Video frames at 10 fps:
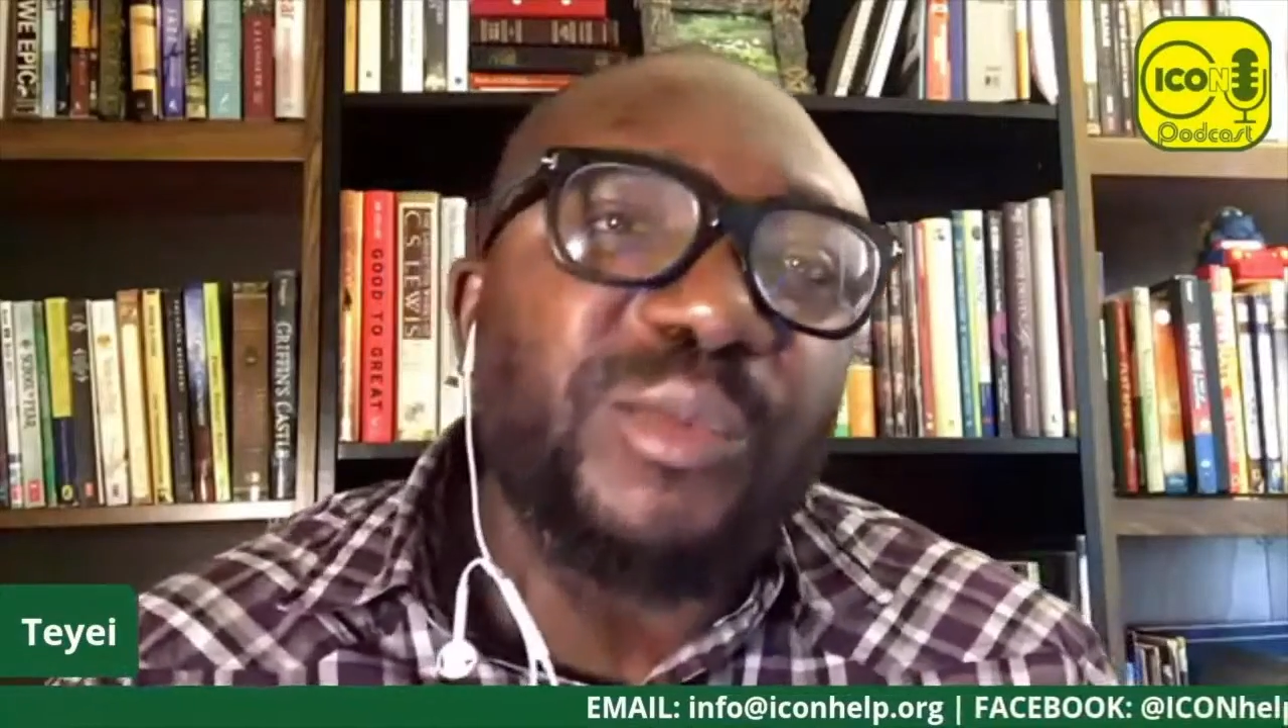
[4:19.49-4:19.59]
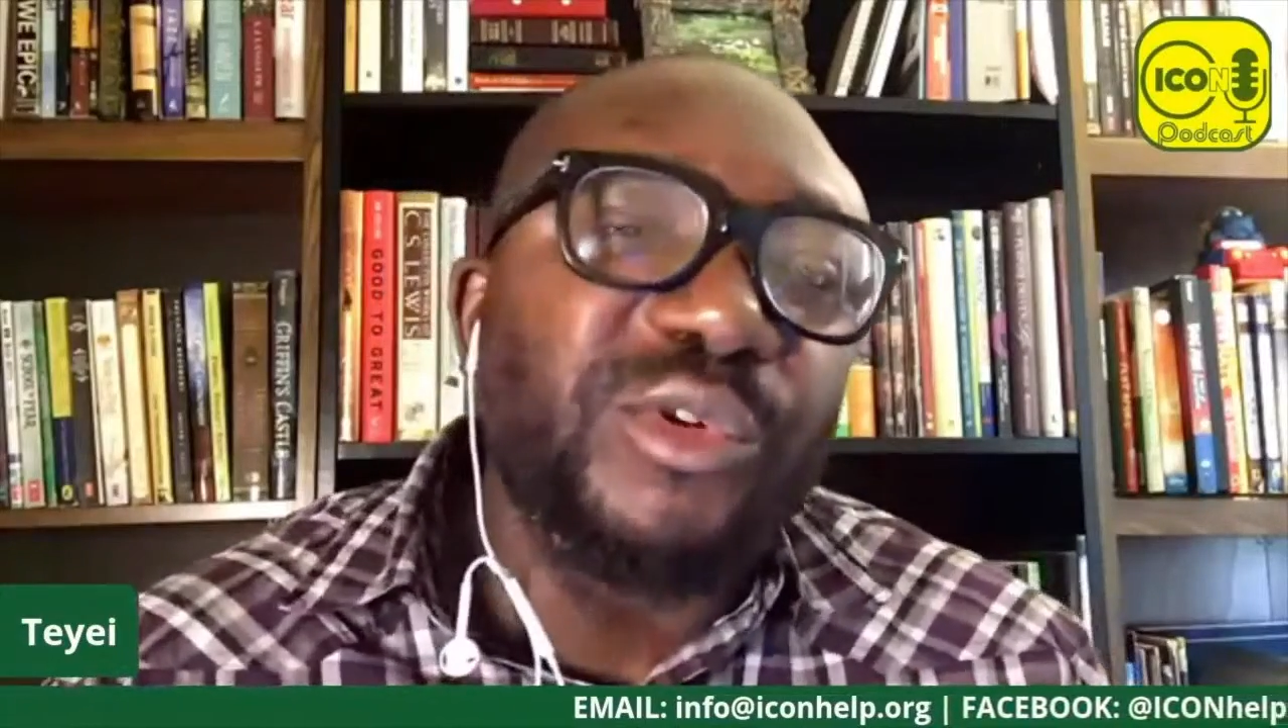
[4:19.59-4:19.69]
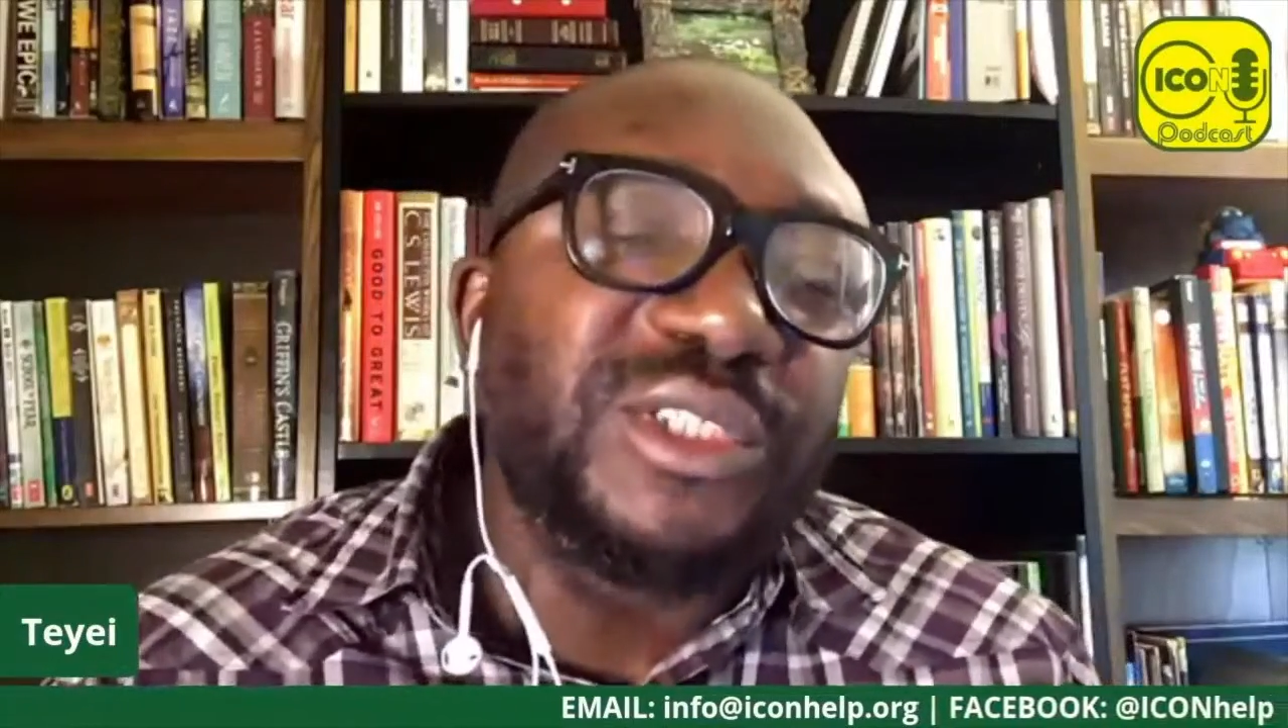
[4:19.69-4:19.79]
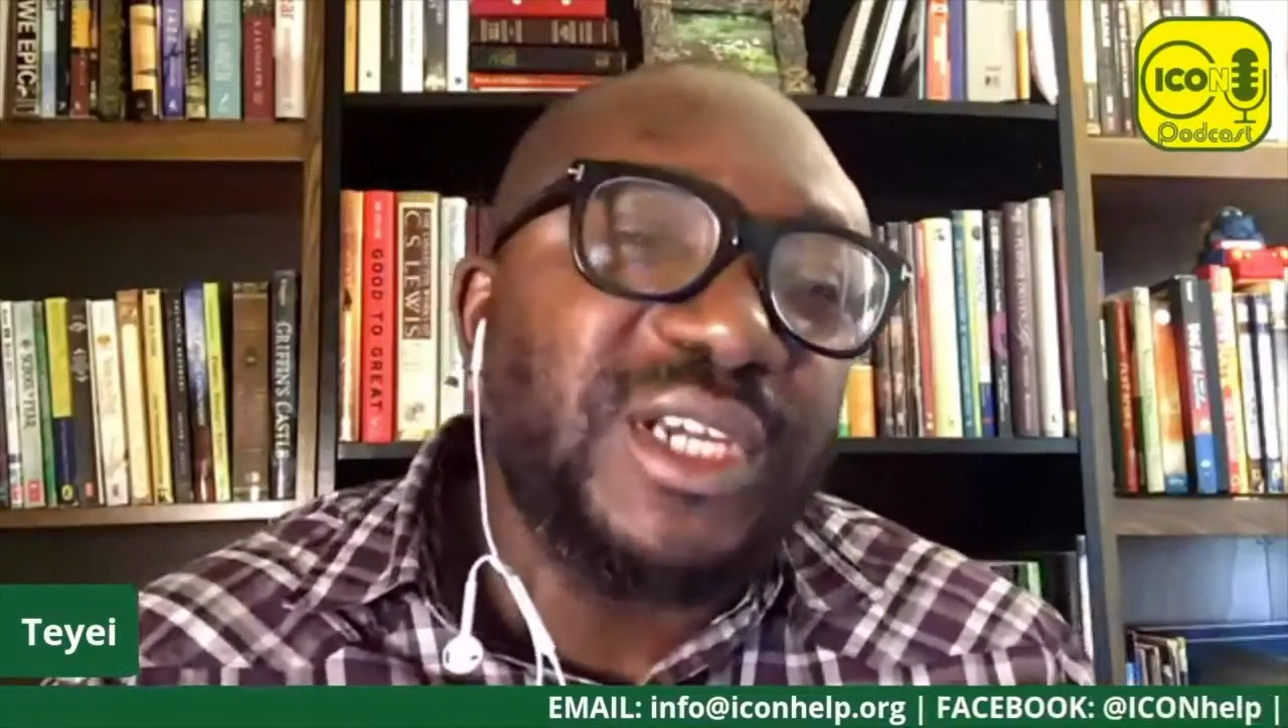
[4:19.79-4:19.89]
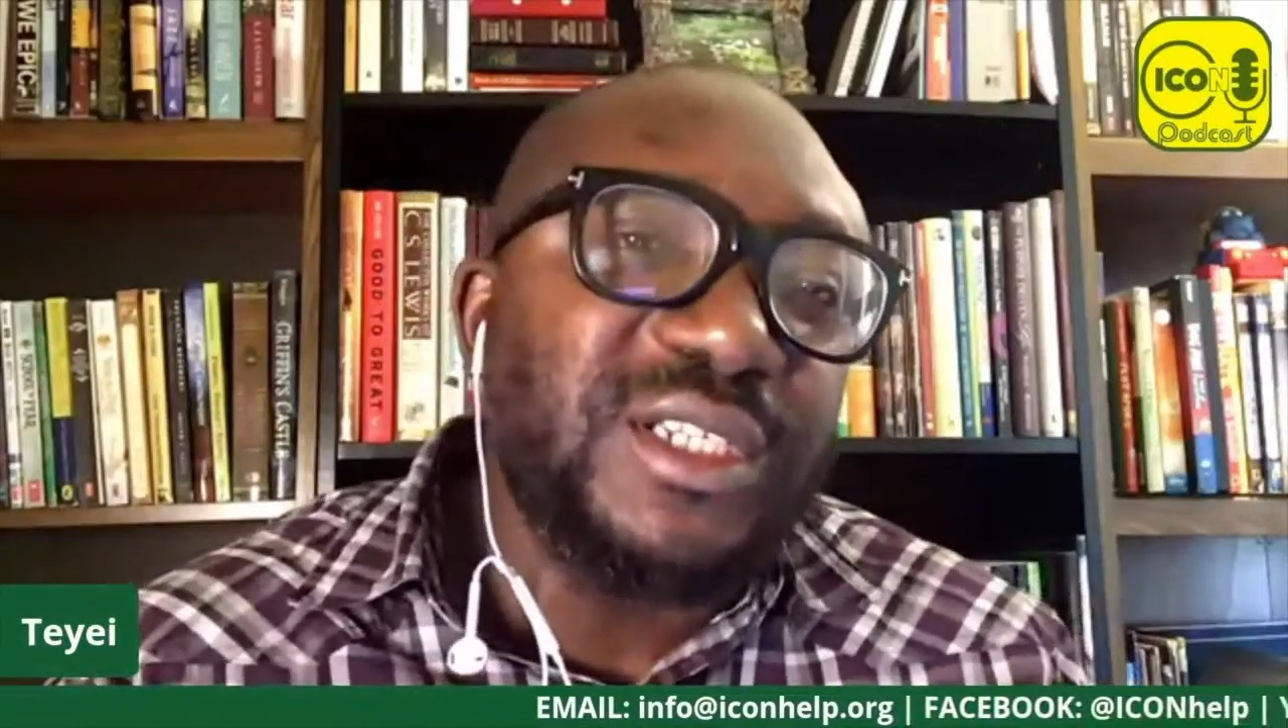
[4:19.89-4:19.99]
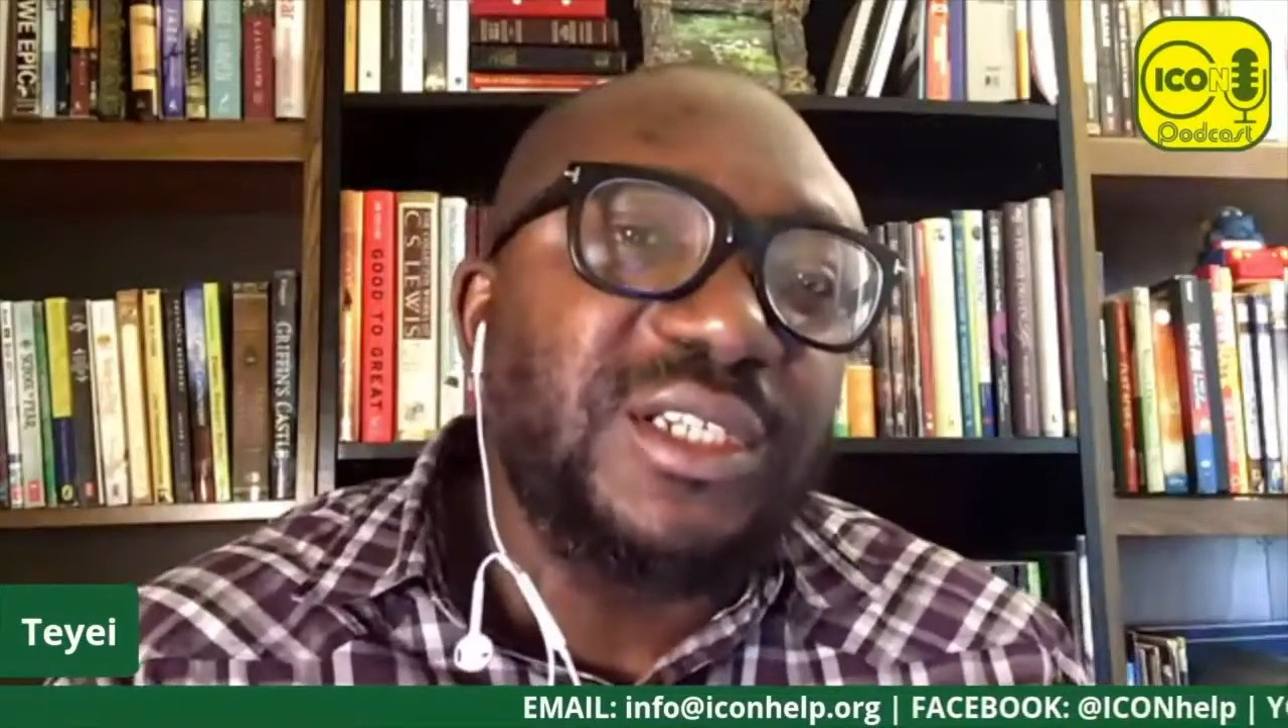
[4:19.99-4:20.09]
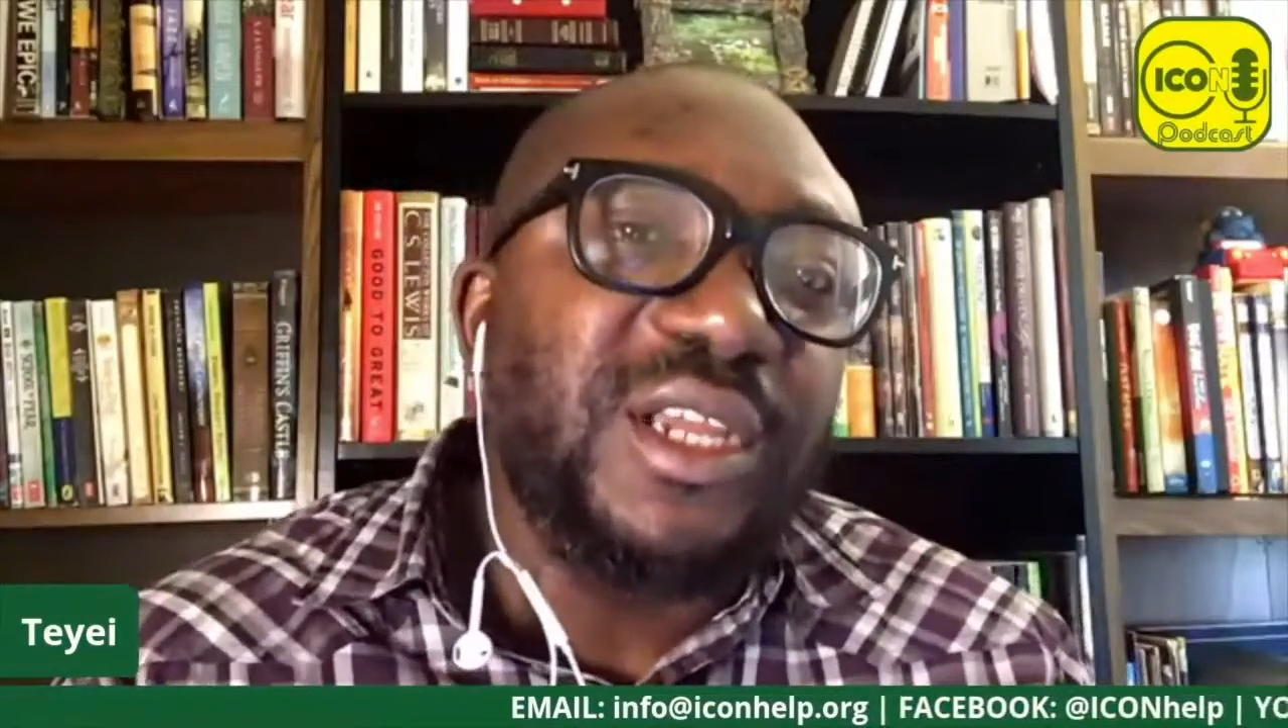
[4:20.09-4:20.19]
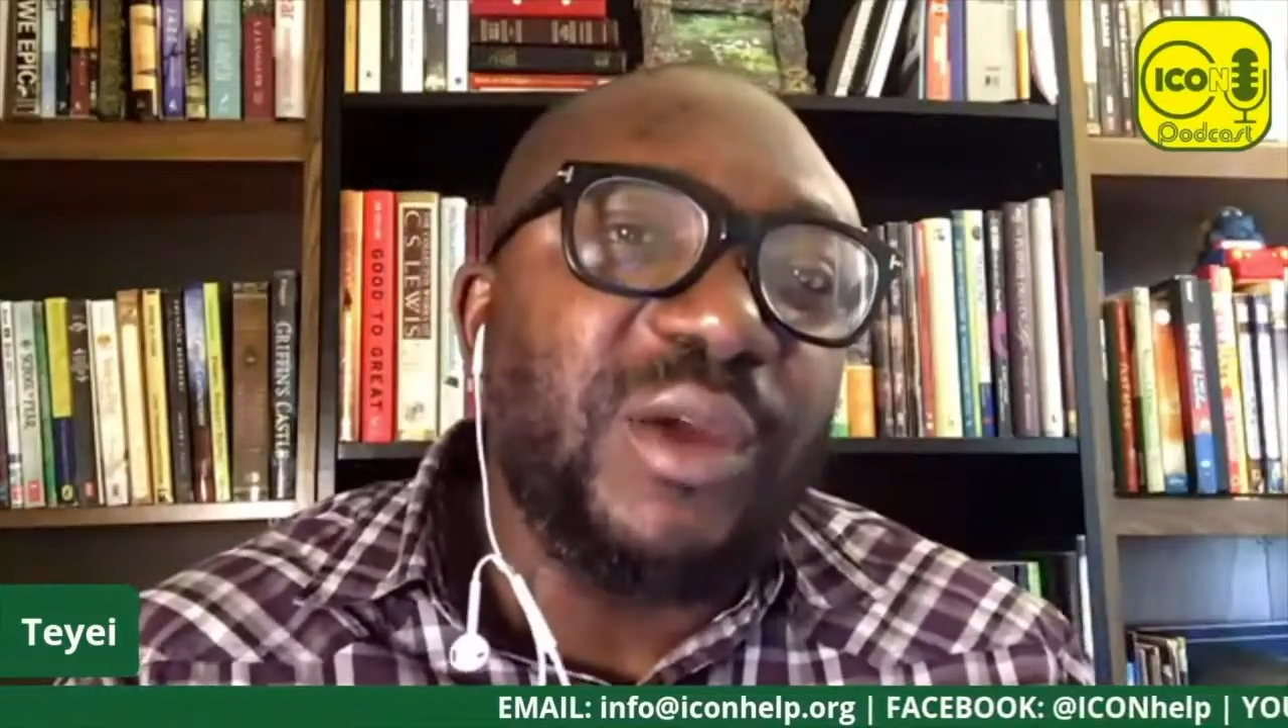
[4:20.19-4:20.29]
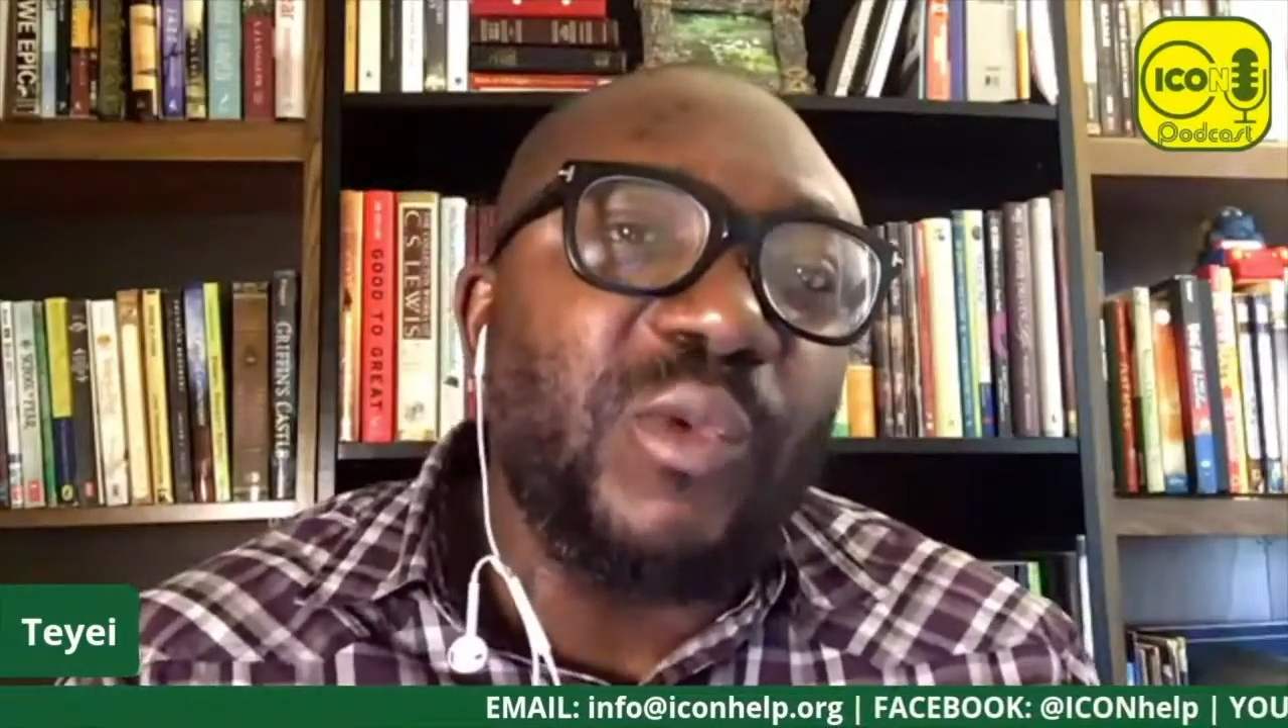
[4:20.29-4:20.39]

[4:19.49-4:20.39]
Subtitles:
protecting their